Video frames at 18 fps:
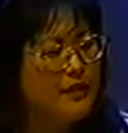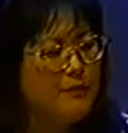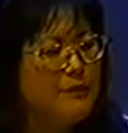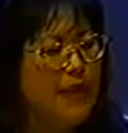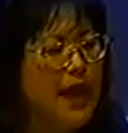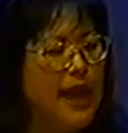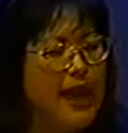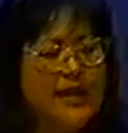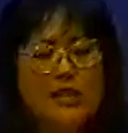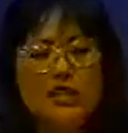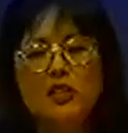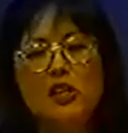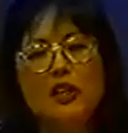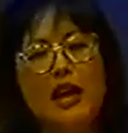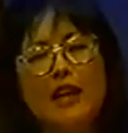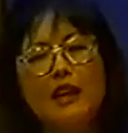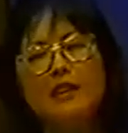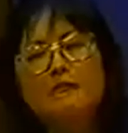patterns
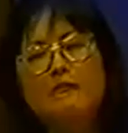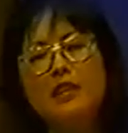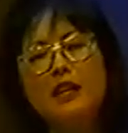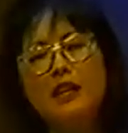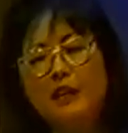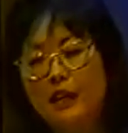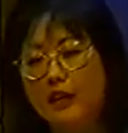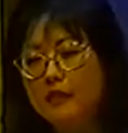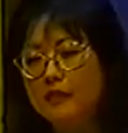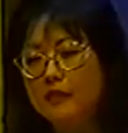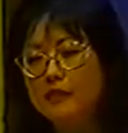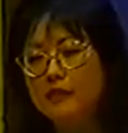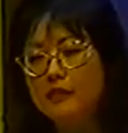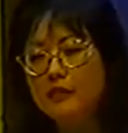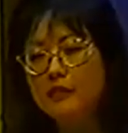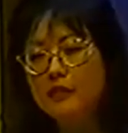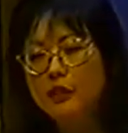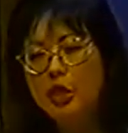are like a mirror.
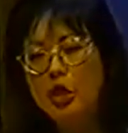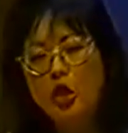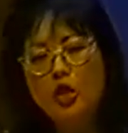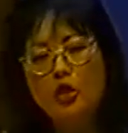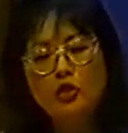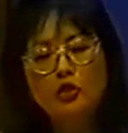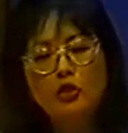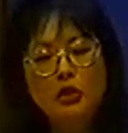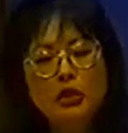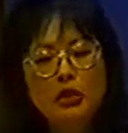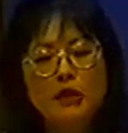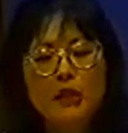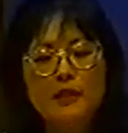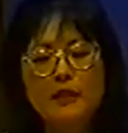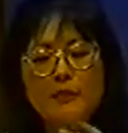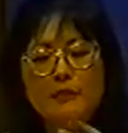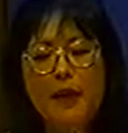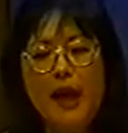Look
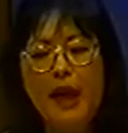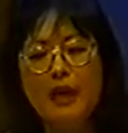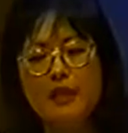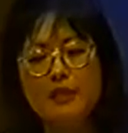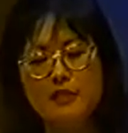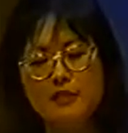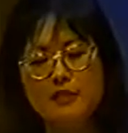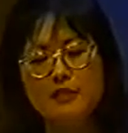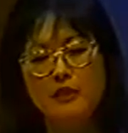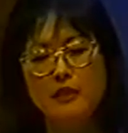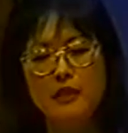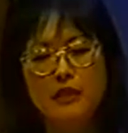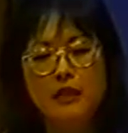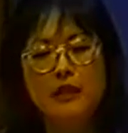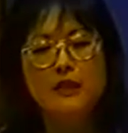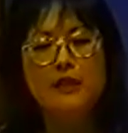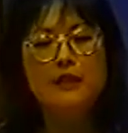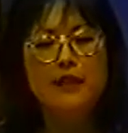at the patterns.
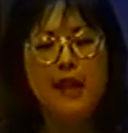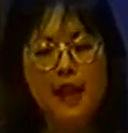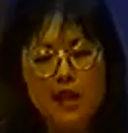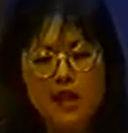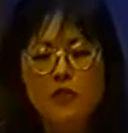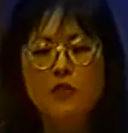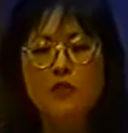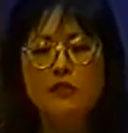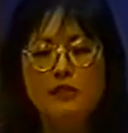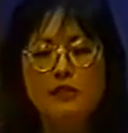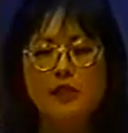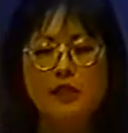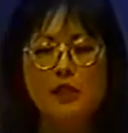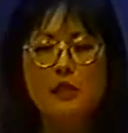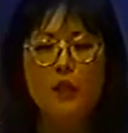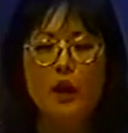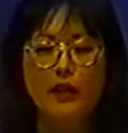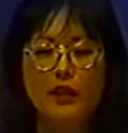Then you
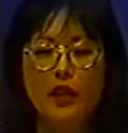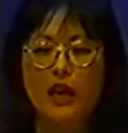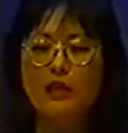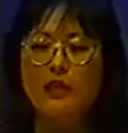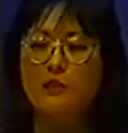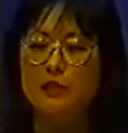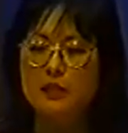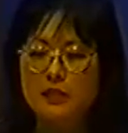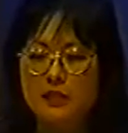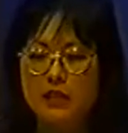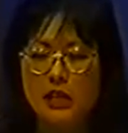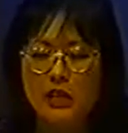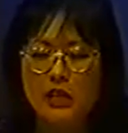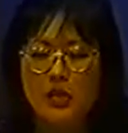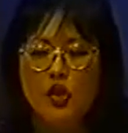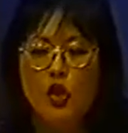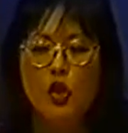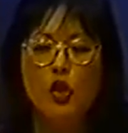see what kind of a
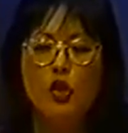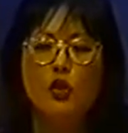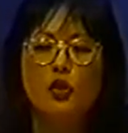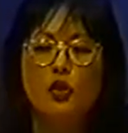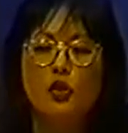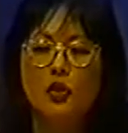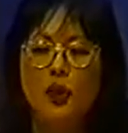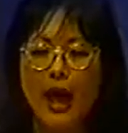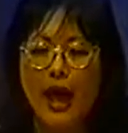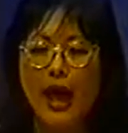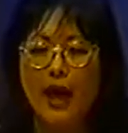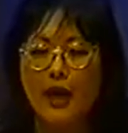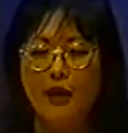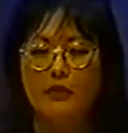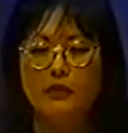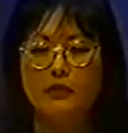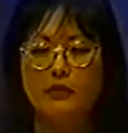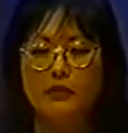skin you
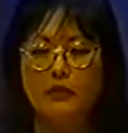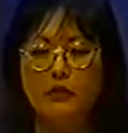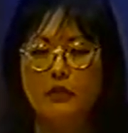have.